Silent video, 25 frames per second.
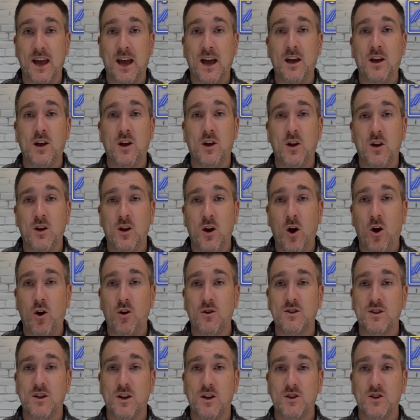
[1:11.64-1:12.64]
You can
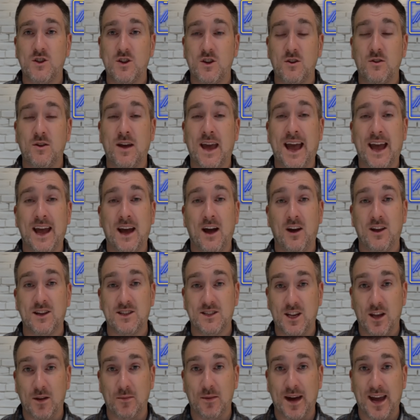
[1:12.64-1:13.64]
also do AI
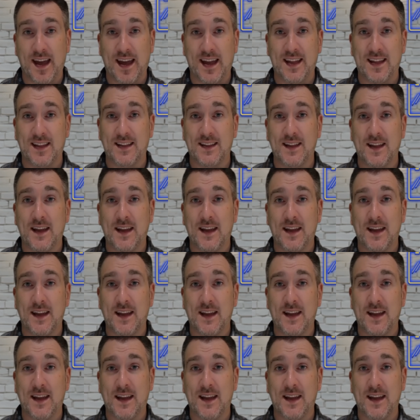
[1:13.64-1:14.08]
dubbing.